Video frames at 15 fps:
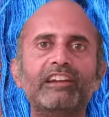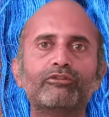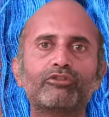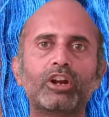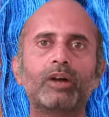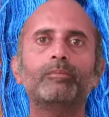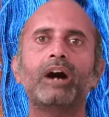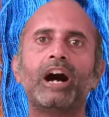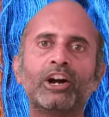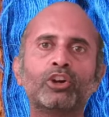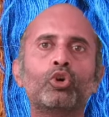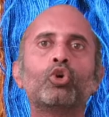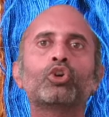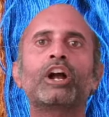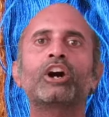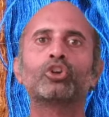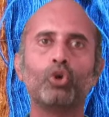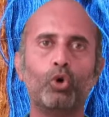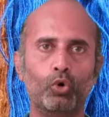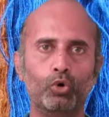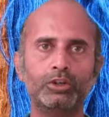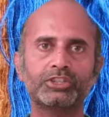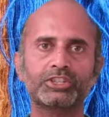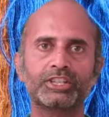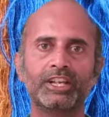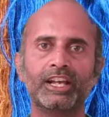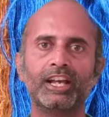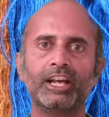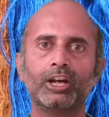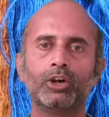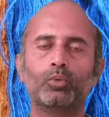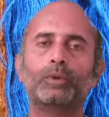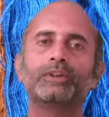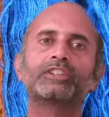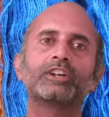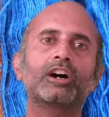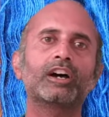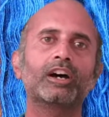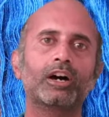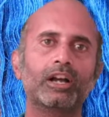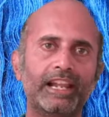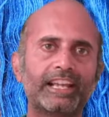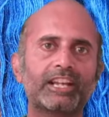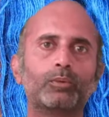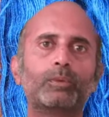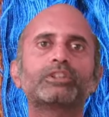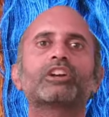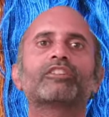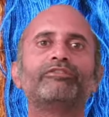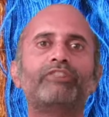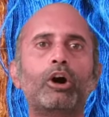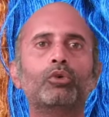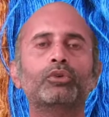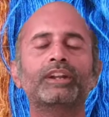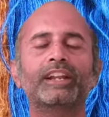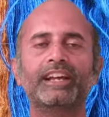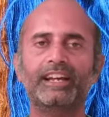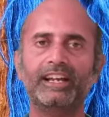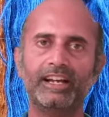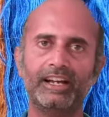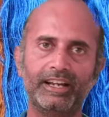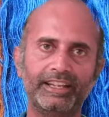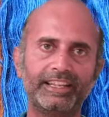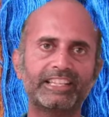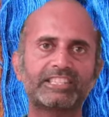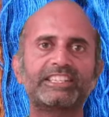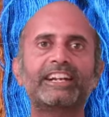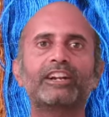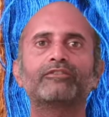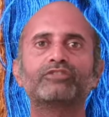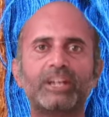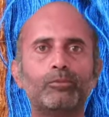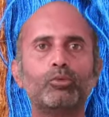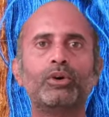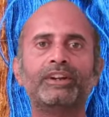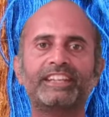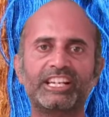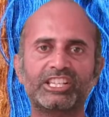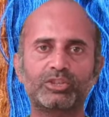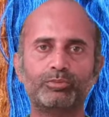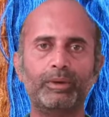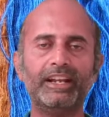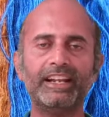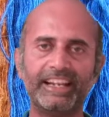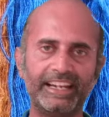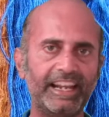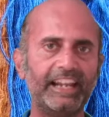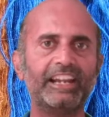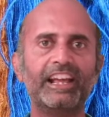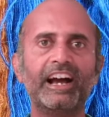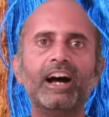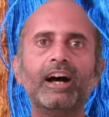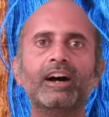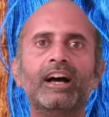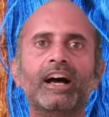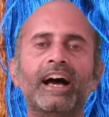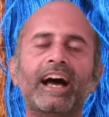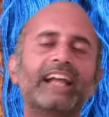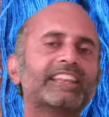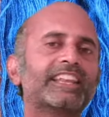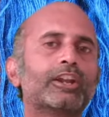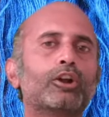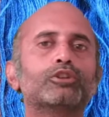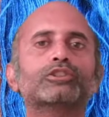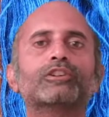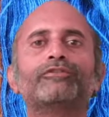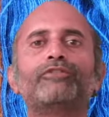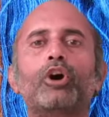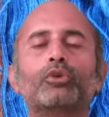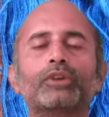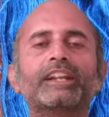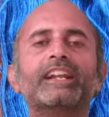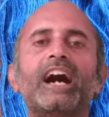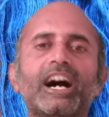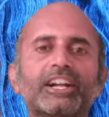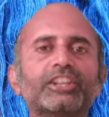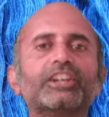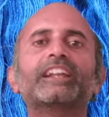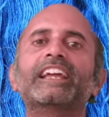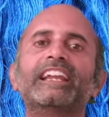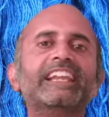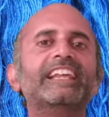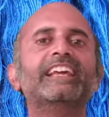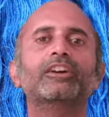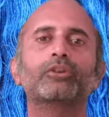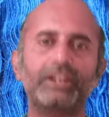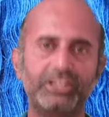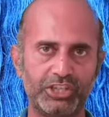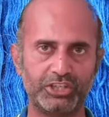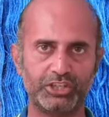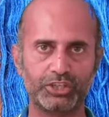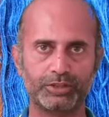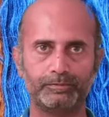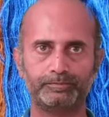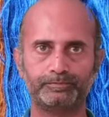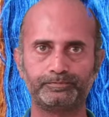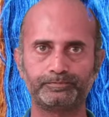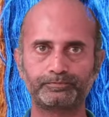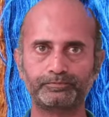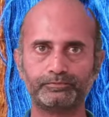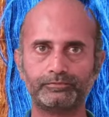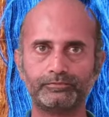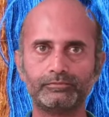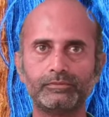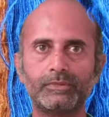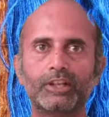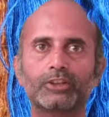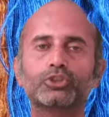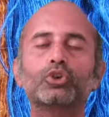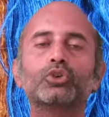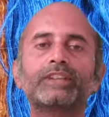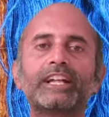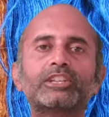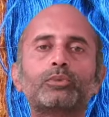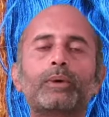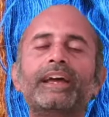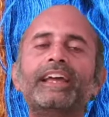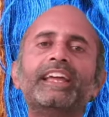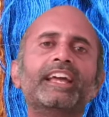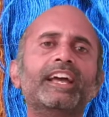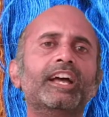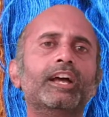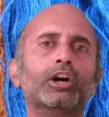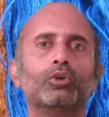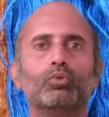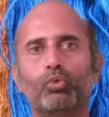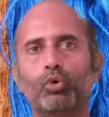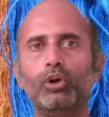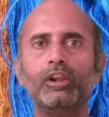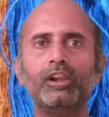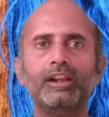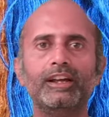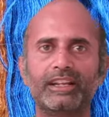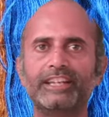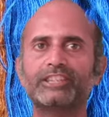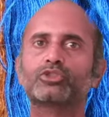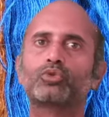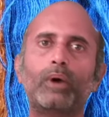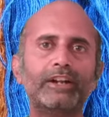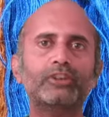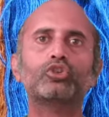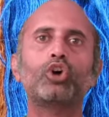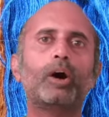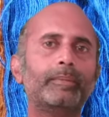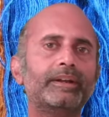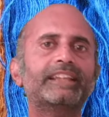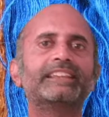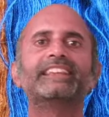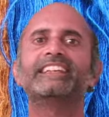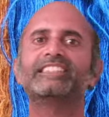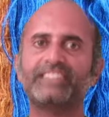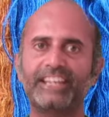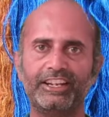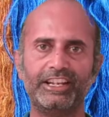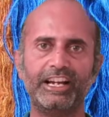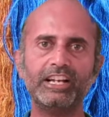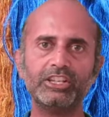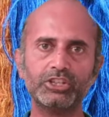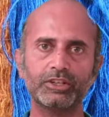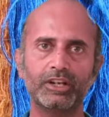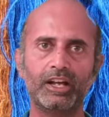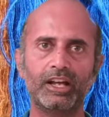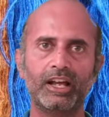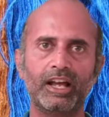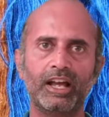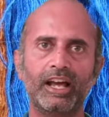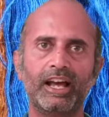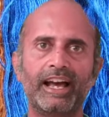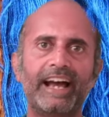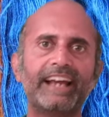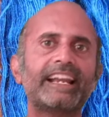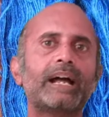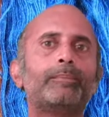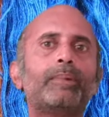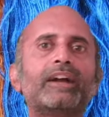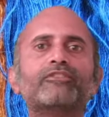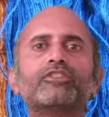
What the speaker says: from Angora goats, which are found in the state of Jammu and Kashmir in India, and they're also found in other hilly regions. So that's why wool is quite common in these areas. And apart from